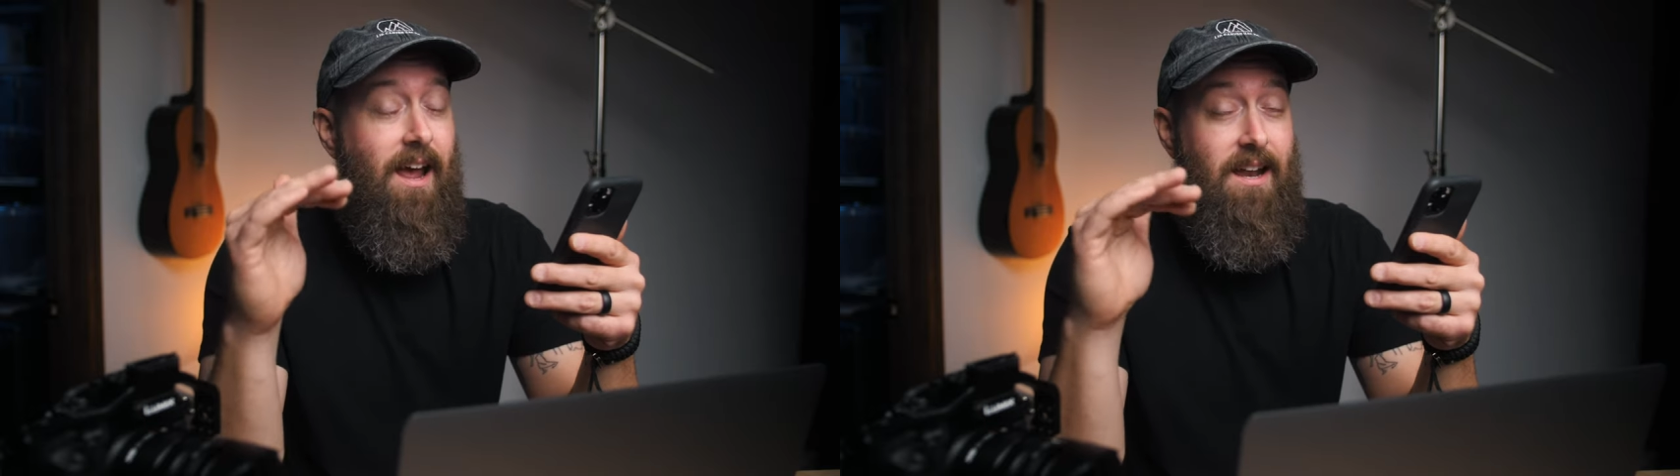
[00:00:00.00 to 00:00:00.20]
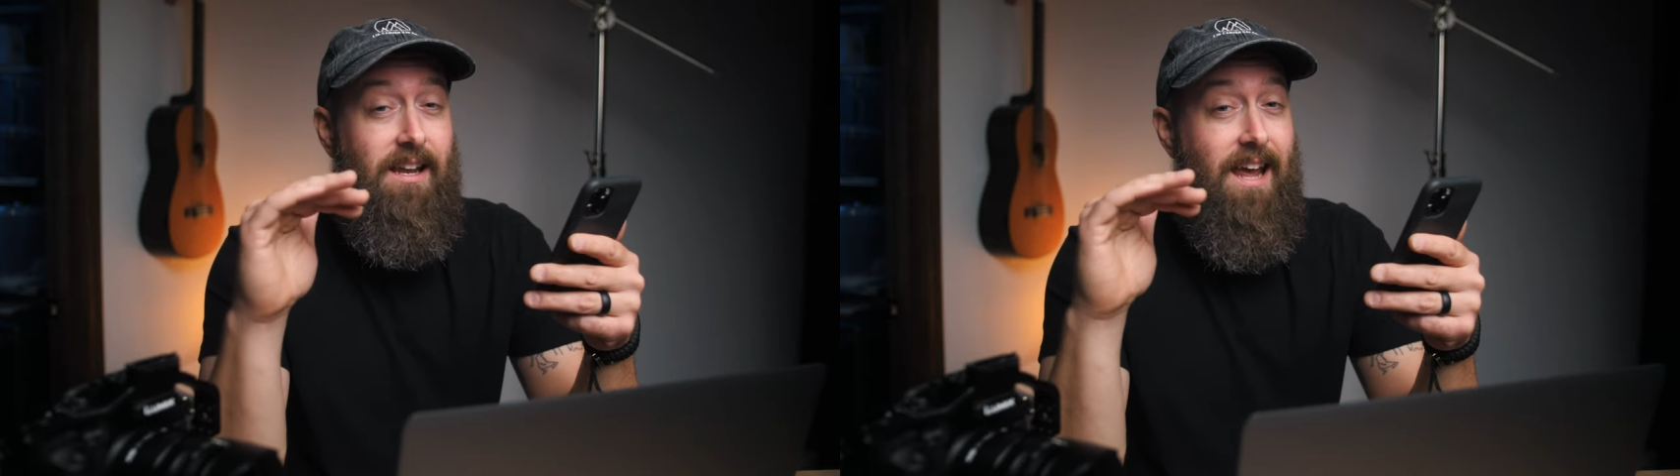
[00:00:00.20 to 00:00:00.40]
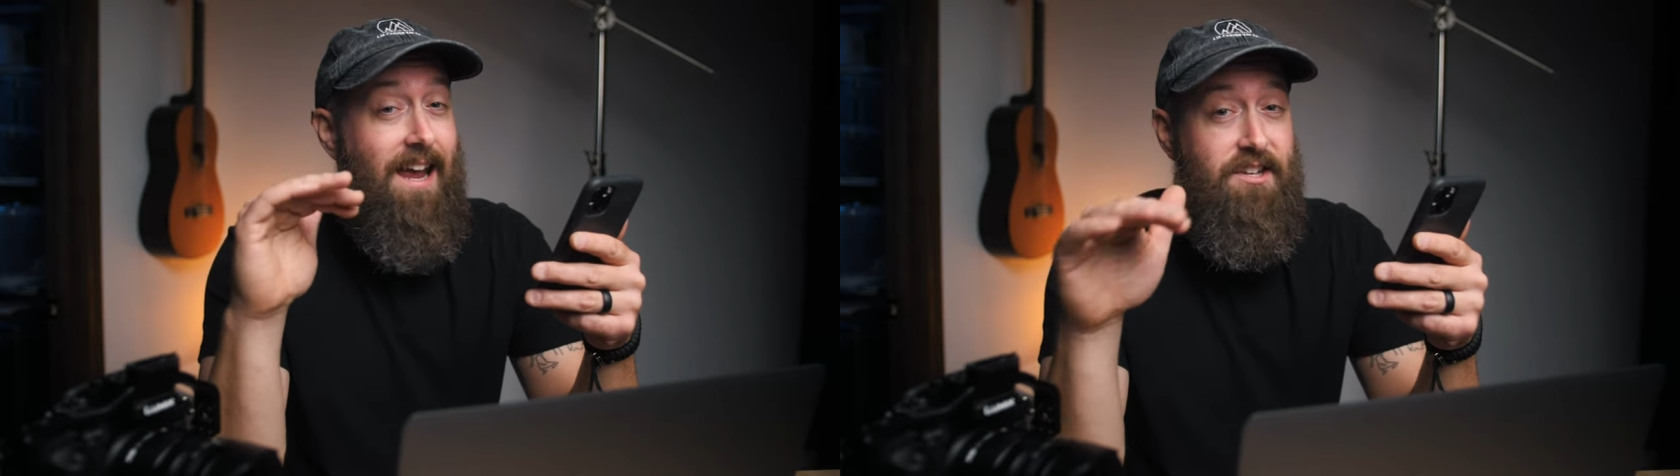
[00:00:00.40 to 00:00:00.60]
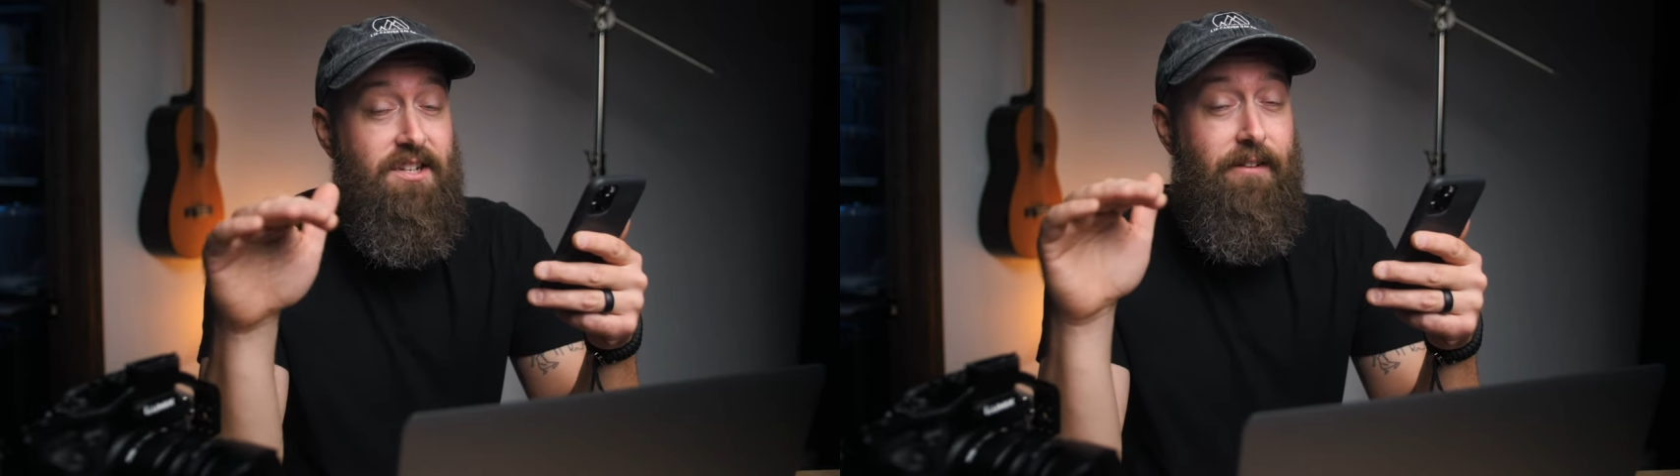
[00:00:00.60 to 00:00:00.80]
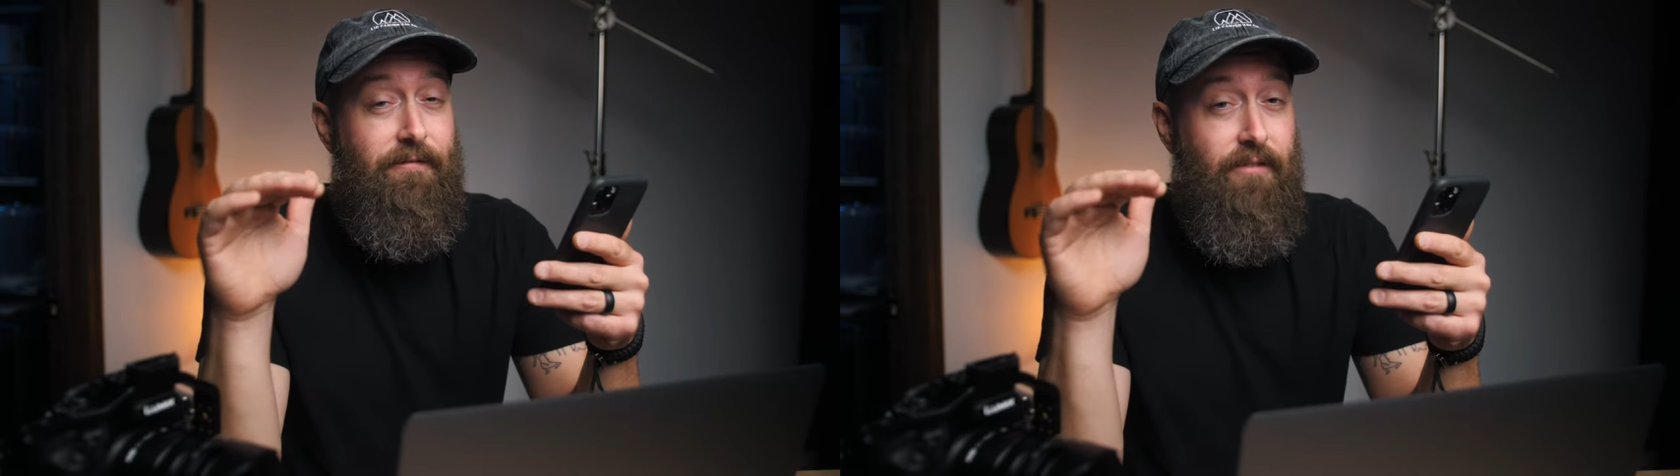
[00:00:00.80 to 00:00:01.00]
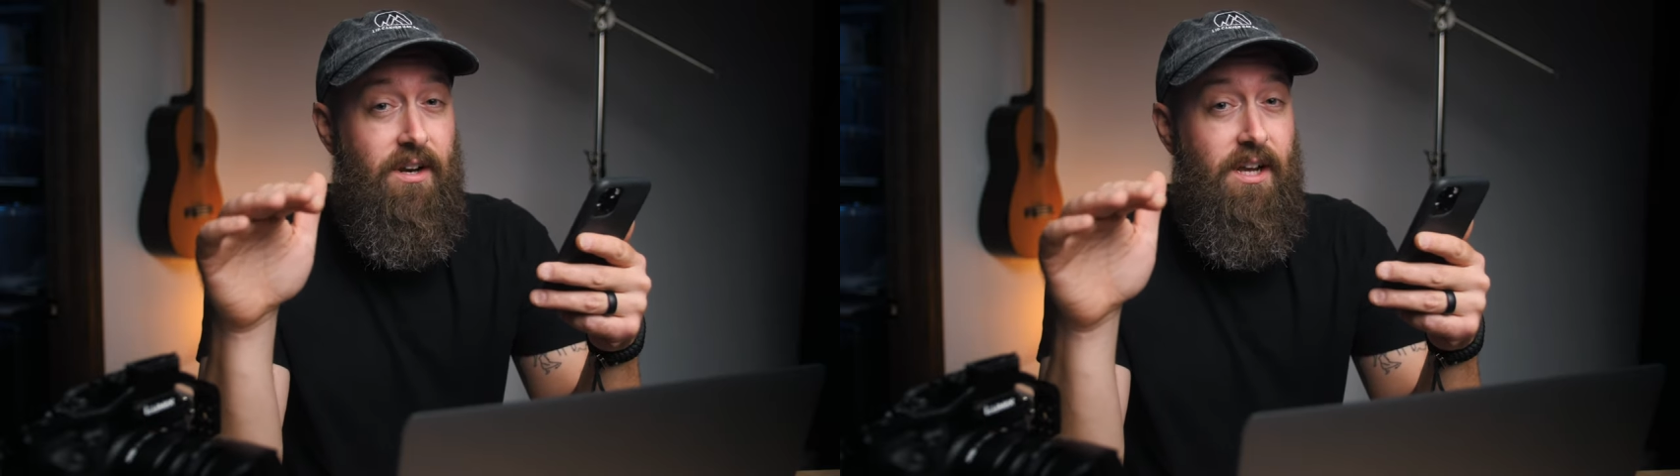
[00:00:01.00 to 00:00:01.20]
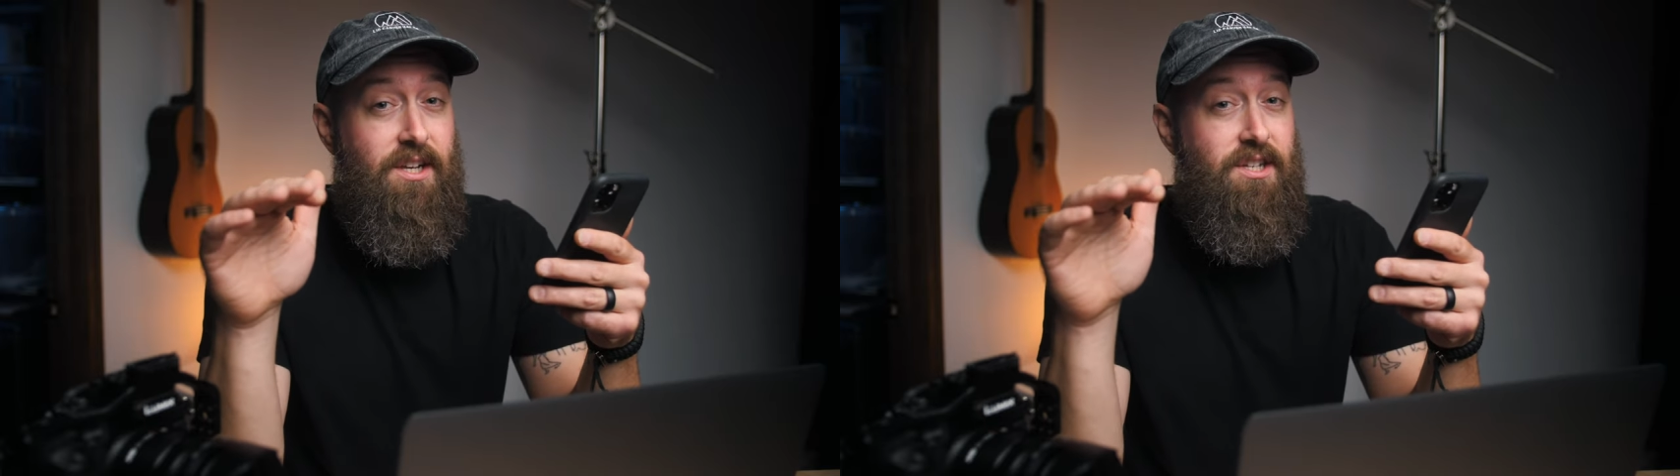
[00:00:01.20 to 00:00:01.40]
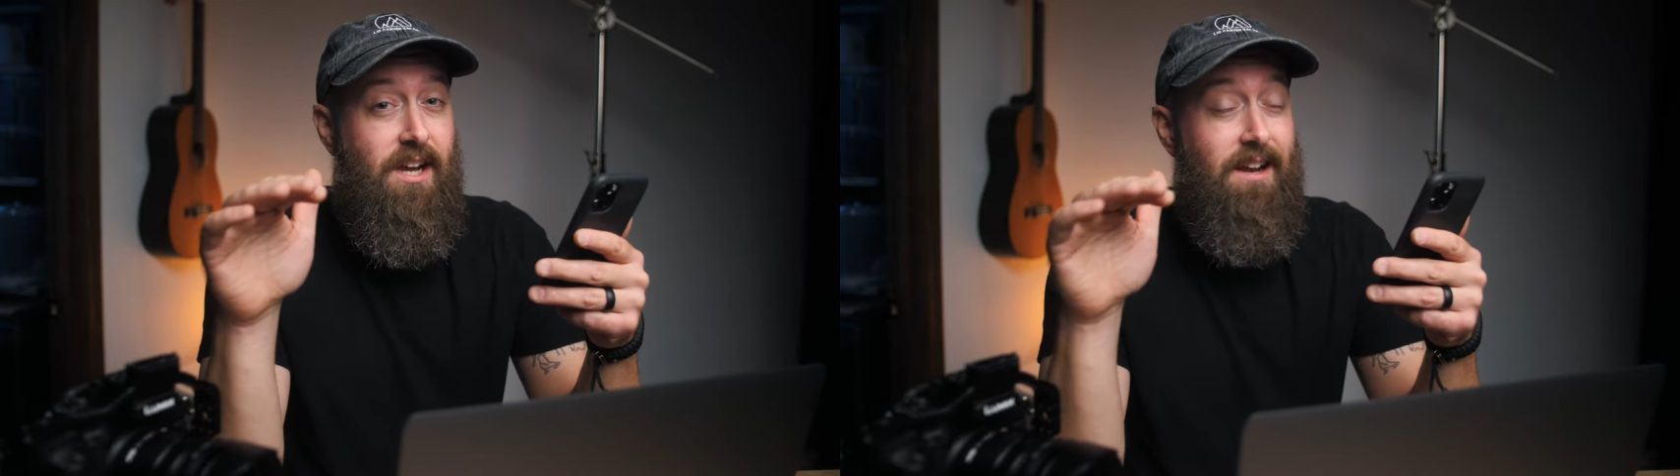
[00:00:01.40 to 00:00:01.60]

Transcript: any H D footage